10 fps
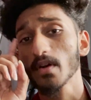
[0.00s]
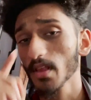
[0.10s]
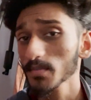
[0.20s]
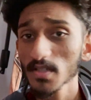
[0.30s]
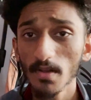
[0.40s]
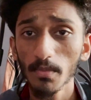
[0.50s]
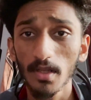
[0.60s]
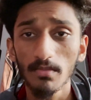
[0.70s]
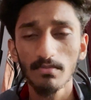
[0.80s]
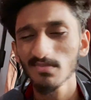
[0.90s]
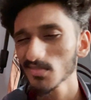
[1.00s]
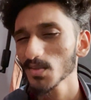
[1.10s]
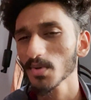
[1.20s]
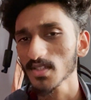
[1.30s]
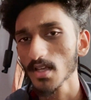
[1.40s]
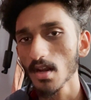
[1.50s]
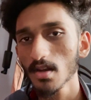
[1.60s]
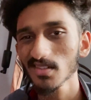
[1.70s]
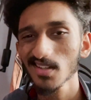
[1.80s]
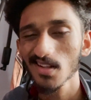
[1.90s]
part of the m6 family simple as that
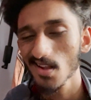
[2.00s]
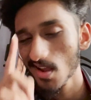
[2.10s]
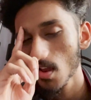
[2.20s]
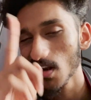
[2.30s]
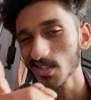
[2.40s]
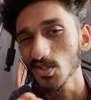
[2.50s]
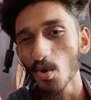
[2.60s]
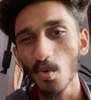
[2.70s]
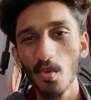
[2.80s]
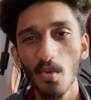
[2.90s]
let's go